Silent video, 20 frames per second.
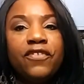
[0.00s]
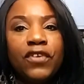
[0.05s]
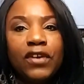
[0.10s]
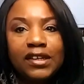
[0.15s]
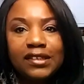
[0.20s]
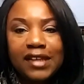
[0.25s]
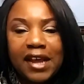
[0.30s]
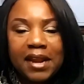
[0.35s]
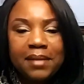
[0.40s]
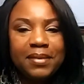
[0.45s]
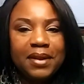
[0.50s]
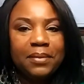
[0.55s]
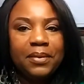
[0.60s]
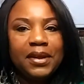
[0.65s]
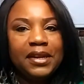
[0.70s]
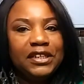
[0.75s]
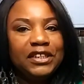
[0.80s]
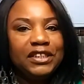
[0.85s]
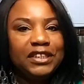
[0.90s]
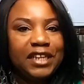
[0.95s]
first item that I'm
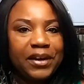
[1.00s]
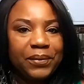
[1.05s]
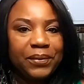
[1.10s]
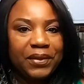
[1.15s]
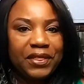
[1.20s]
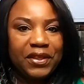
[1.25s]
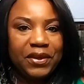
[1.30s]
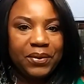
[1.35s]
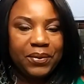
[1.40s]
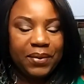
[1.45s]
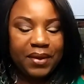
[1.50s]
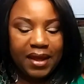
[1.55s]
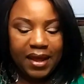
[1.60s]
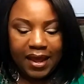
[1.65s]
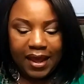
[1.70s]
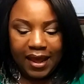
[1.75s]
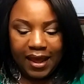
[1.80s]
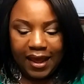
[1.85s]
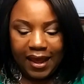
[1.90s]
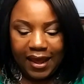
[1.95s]
going to share with you
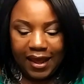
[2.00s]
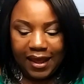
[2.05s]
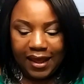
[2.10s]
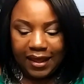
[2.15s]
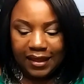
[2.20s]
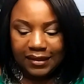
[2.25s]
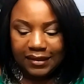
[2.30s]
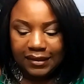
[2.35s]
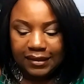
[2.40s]
is